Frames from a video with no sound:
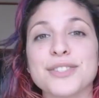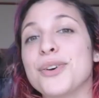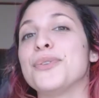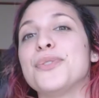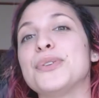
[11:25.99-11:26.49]

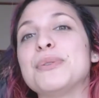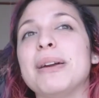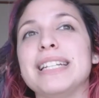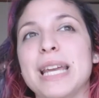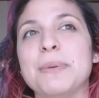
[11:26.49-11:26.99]
So those are
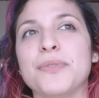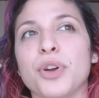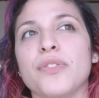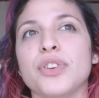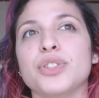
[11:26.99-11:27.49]
my tips
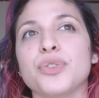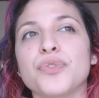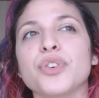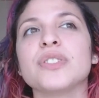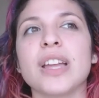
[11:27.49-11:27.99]
for if it's your
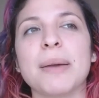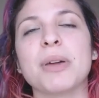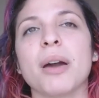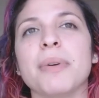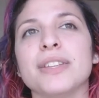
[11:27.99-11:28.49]
first
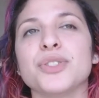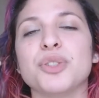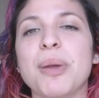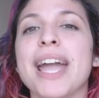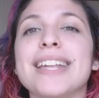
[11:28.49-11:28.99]
time coming to
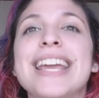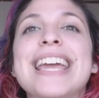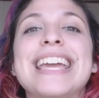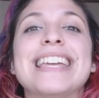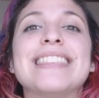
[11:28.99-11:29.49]
Japan
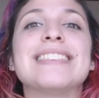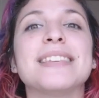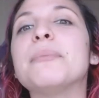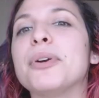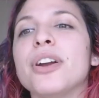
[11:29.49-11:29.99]
in the
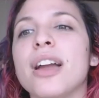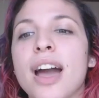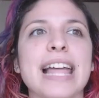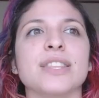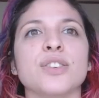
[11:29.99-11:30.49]
summer
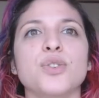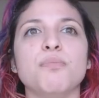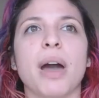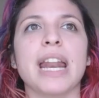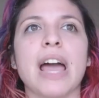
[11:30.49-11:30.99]
and
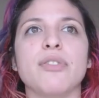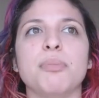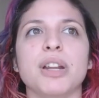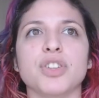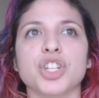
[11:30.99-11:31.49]
you might have
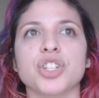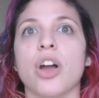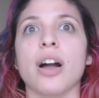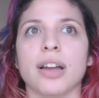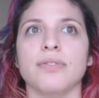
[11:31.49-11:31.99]
a bit of a
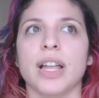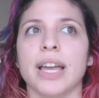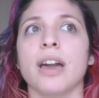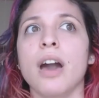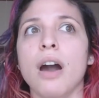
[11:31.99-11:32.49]
shock of
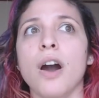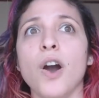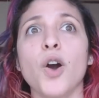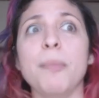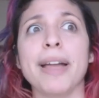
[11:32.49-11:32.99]
like,
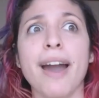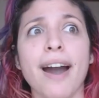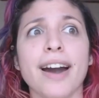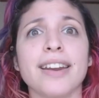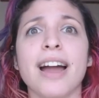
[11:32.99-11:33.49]
oh my
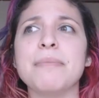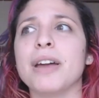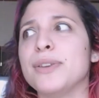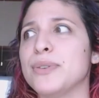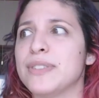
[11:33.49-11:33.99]
God, I'm
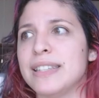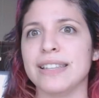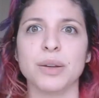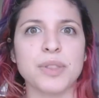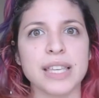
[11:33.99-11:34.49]
not used to
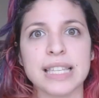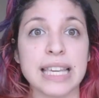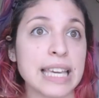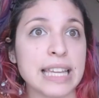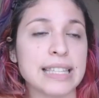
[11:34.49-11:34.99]
dealing with these
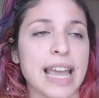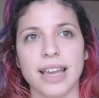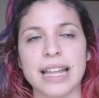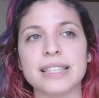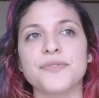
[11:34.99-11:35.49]
heat.
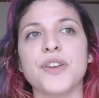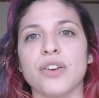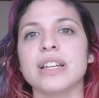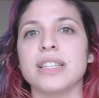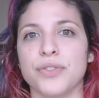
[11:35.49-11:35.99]
It's
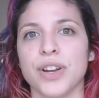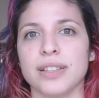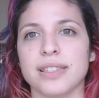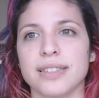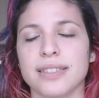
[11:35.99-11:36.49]
very
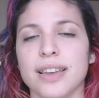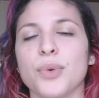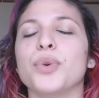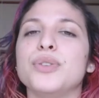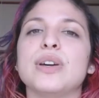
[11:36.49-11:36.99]
different
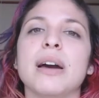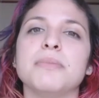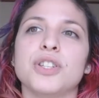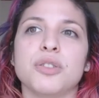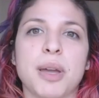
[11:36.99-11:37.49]
when you
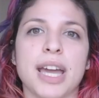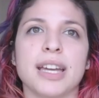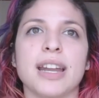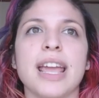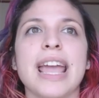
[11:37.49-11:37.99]
come to
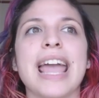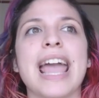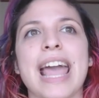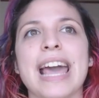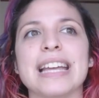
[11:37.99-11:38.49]
Japan
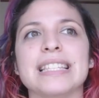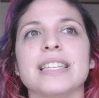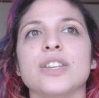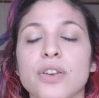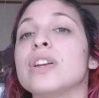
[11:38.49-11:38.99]

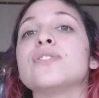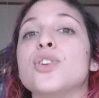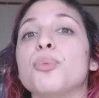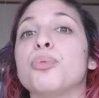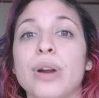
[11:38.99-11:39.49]
and there is
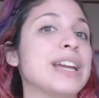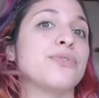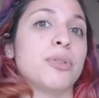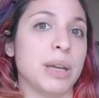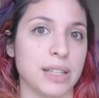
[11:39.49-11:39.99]
no
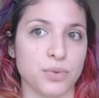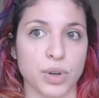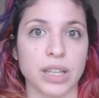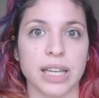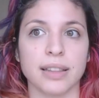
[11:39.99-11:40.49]
break from it
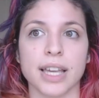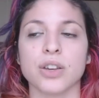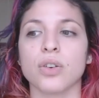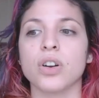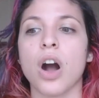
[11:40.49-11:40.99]
really.
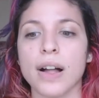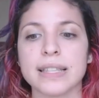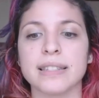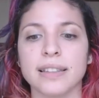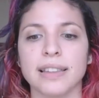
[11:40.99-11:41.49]
Like you're
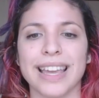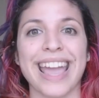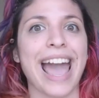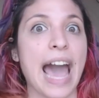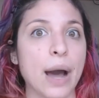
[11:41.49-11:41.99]
constantly
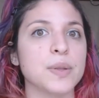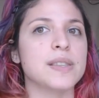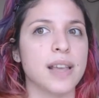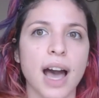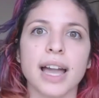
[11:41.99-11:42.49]
like
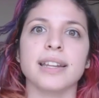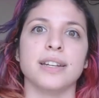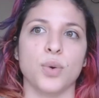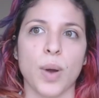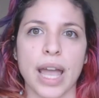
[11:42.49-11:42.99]
outside
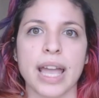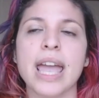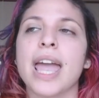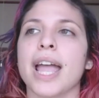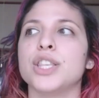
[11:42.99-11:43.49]
in a way.
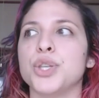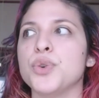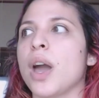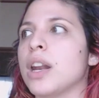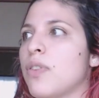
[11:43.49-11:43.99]
And
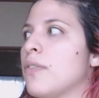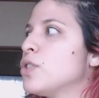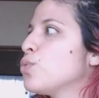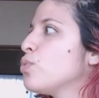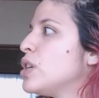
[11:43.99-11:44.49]
so you kind of
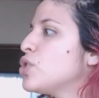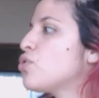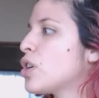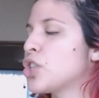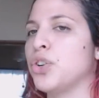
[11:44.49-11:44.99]
have to
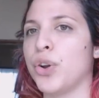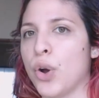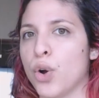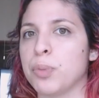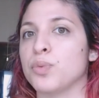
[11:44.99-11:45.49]
restructure your
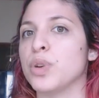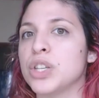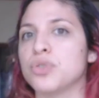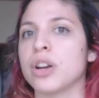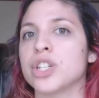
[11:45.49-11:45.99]
home and
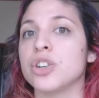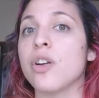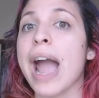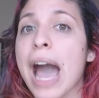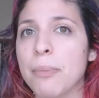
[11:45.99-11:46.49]
restructure
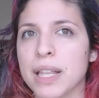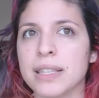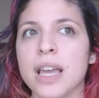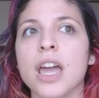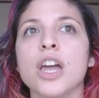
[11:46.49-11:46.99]
your
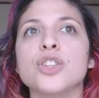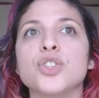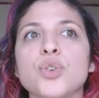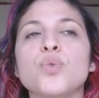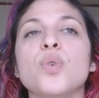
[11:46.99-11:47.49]
habits
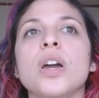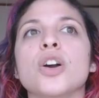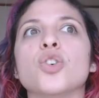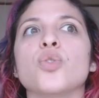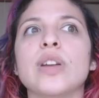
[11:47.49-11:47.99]
to
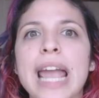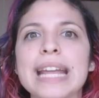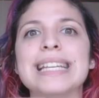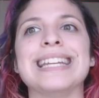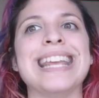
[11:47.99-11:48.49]

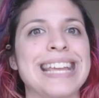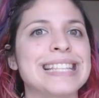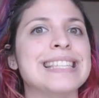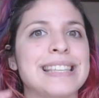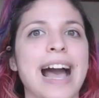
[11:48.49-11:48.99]
create an
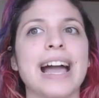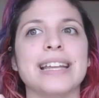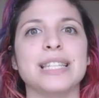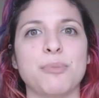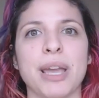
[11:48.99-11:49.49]

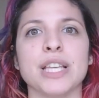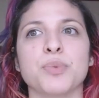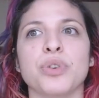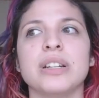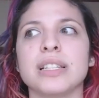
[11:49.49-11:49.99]
inside
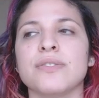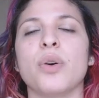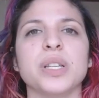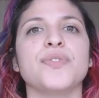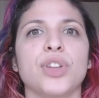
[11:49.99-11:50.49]
space where it
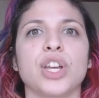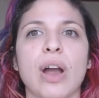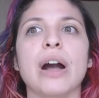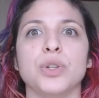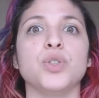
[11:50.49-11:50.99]
doesn't always feel like
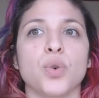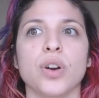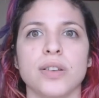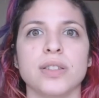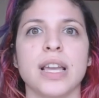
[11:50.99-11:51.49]
you're
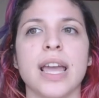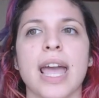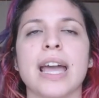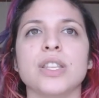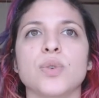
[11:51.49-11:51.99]
outdoors.
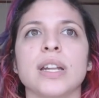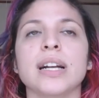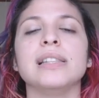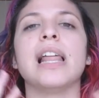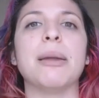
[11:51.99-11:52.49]
And you
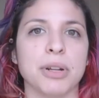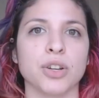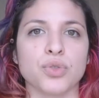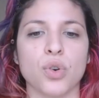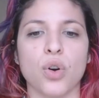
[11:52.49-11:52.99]
can
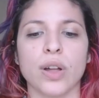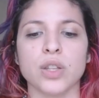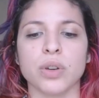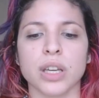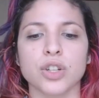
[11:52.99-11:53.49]
climate control
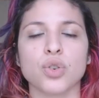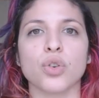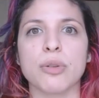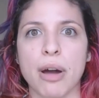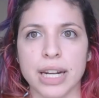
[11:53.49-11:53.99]
and you can
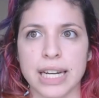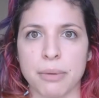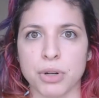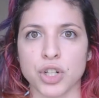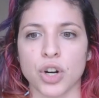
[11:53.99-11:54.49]
control your body
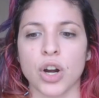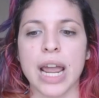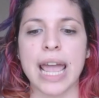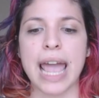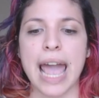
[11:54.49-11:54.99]

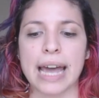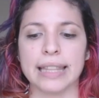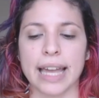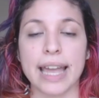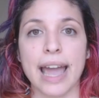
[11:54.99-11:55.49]
temperature
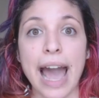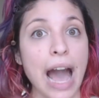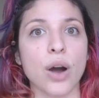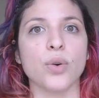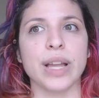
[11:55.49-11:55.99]
and like
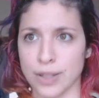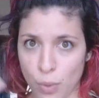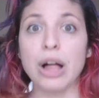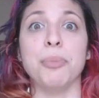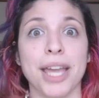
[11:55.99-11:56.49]
how
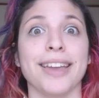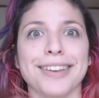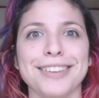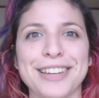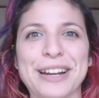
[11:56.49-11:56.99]
it's
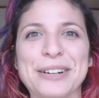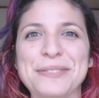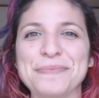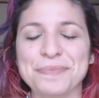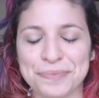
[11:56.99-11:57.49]
well-being, you
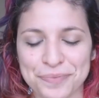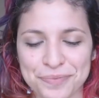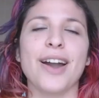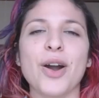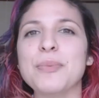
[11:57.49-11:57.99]
know?
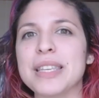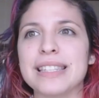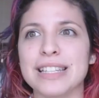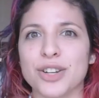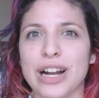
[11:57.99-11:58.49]
I hope
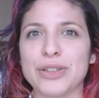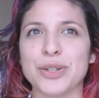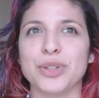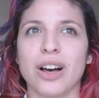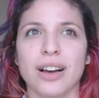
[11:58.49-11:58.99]
this didn't turn out
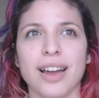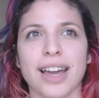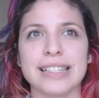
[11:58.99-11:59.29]
too long.